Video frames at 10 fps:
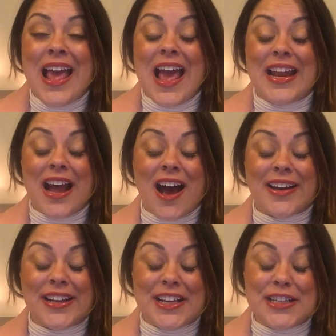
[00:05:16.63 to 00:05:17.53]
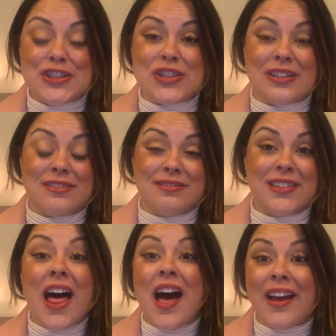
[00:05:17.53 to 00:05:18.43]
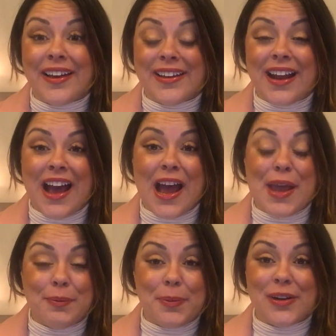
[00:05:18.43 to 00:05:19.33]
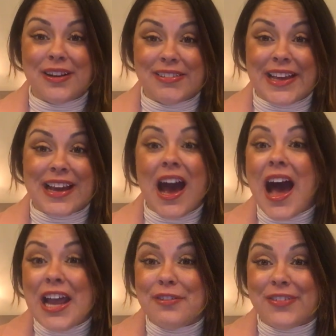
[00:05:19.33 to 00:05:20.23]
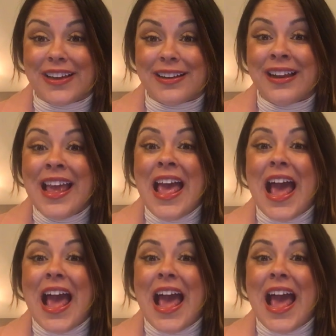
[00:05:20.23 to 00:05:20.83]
and on each line I put like a hyphen